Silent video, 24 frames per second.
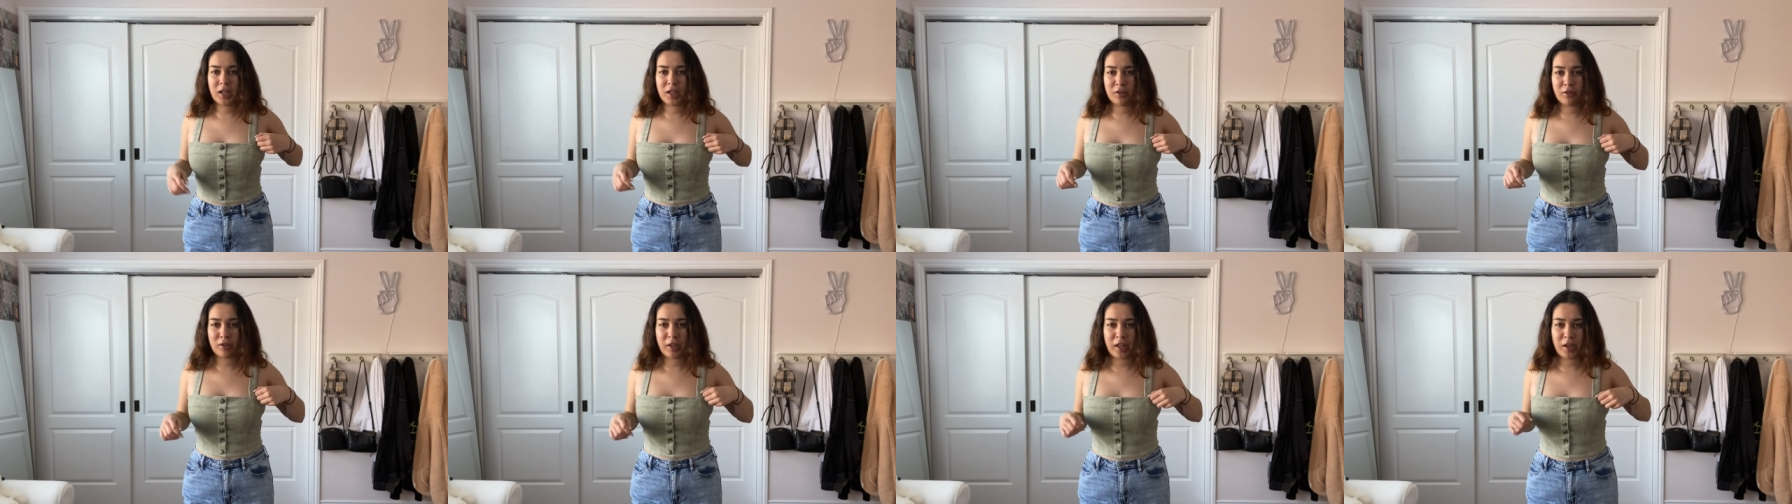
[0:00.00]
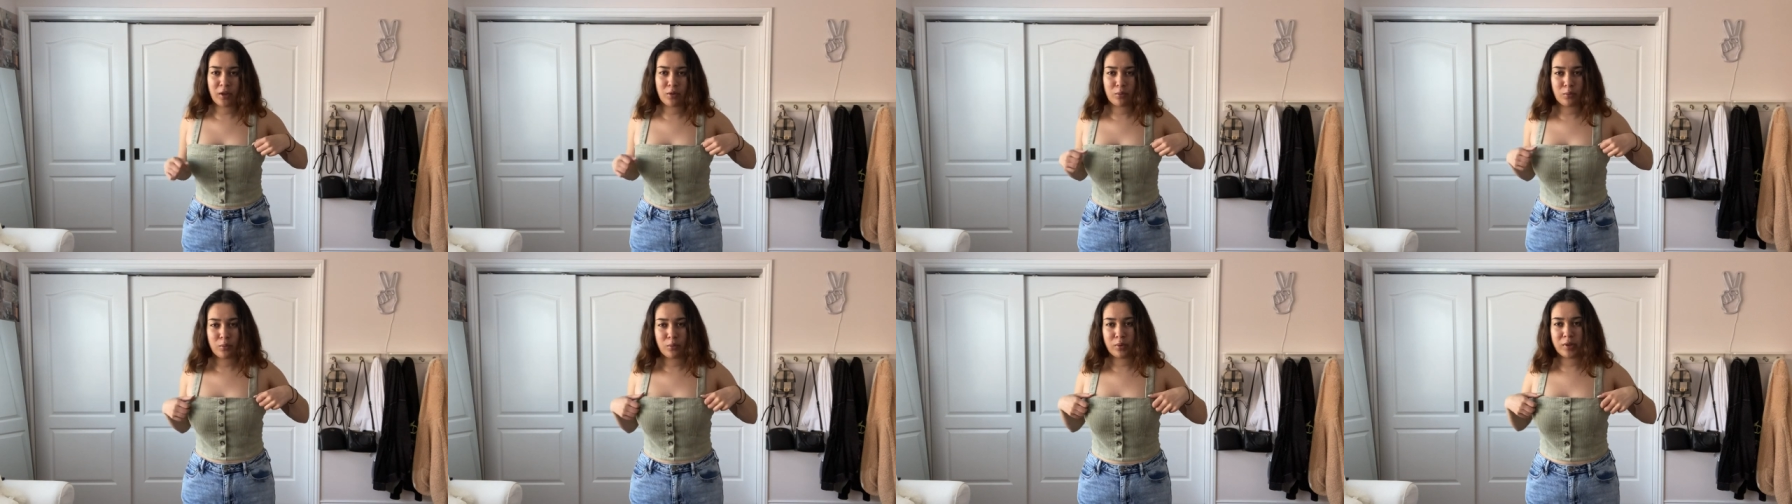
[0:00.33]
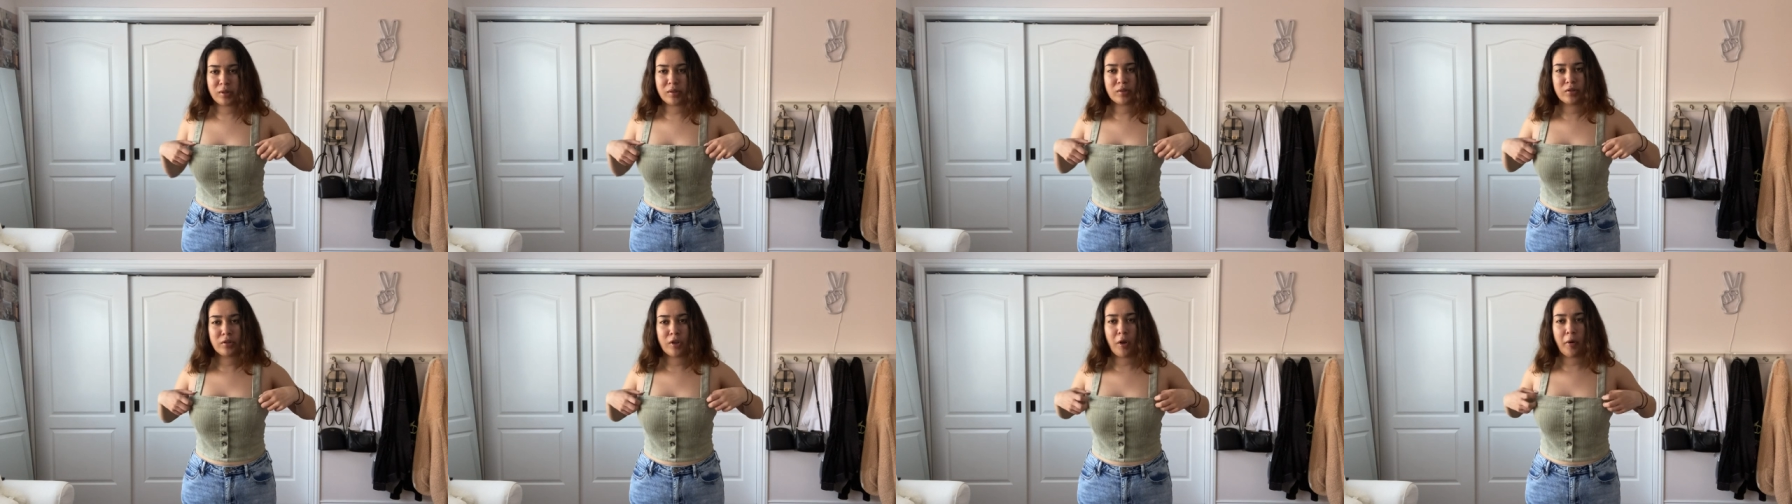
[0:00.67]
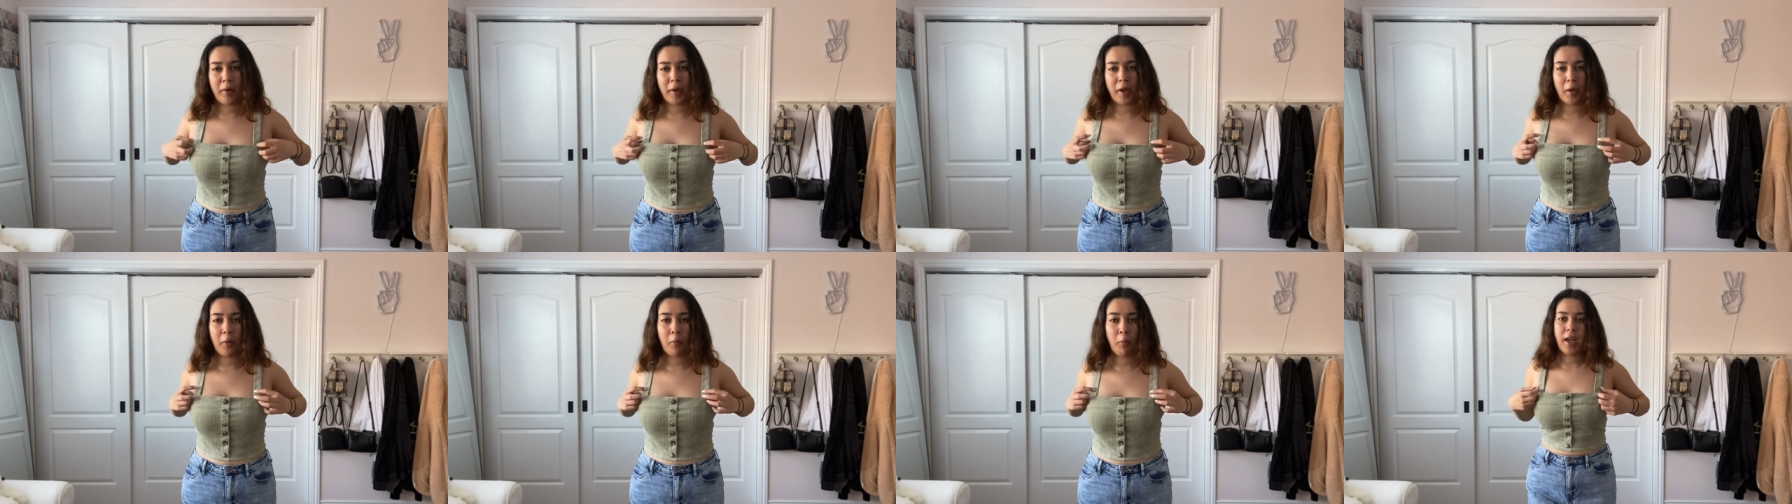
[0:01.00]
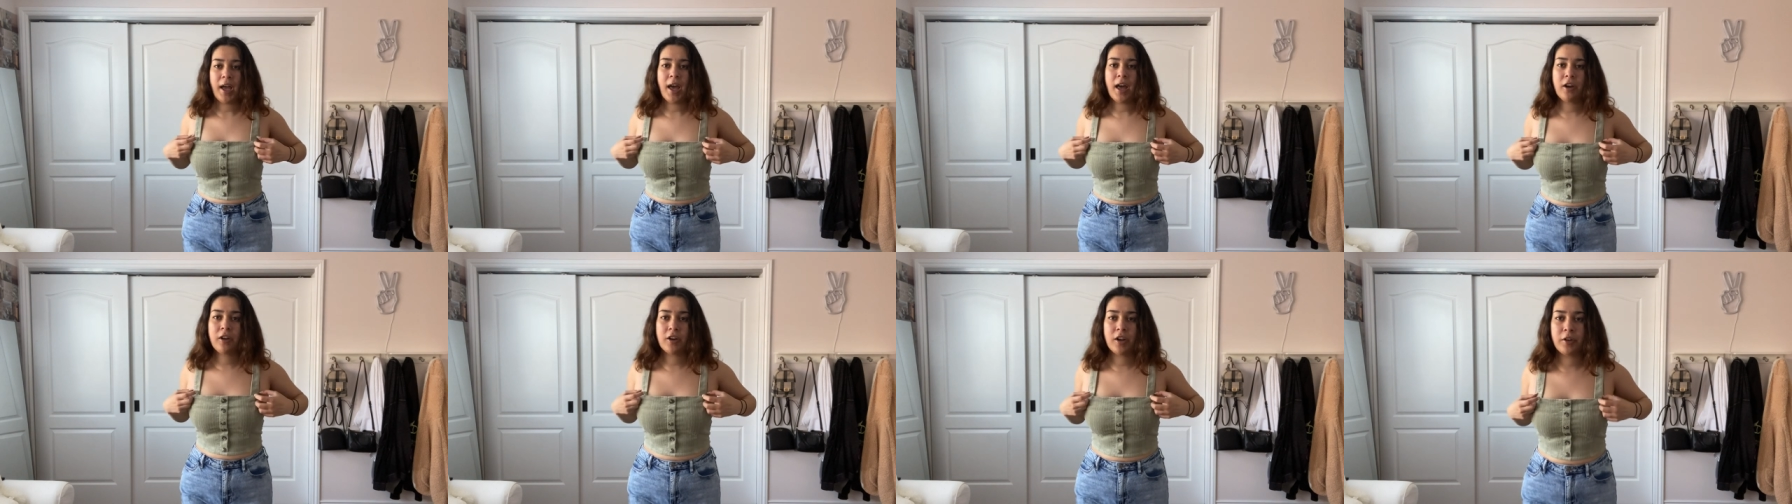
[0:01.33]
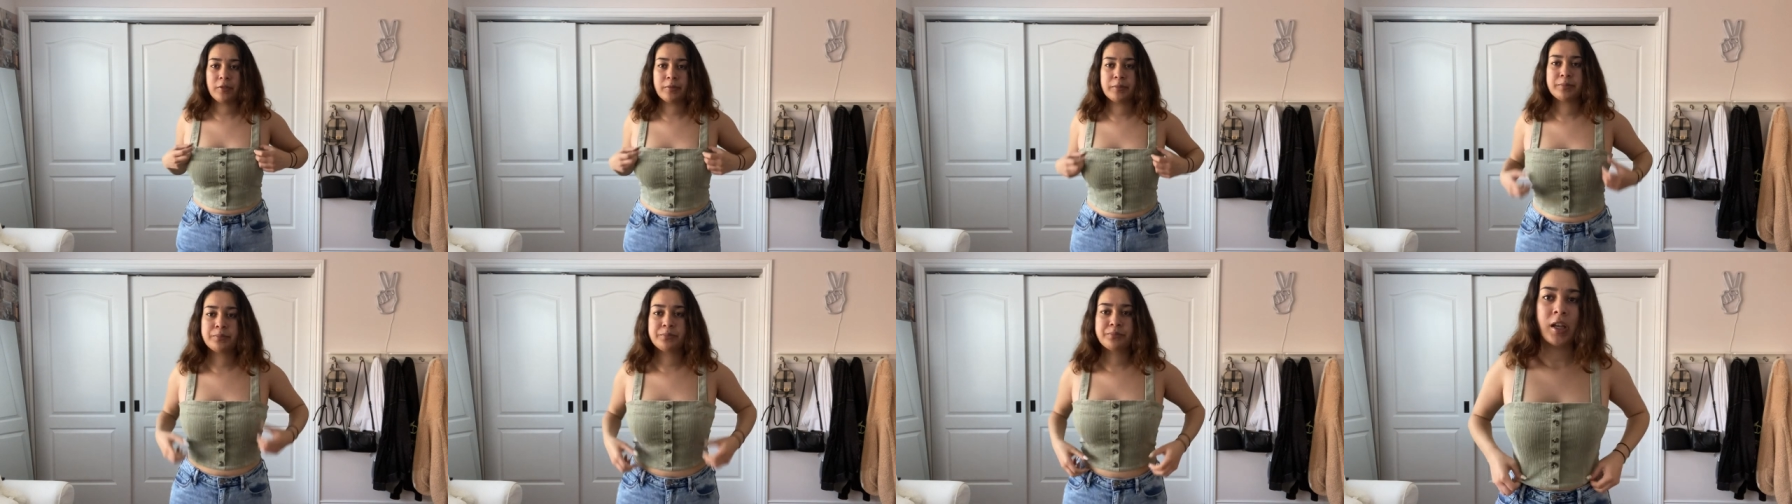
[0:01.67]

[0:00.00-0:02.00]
and like resew it. I don't know,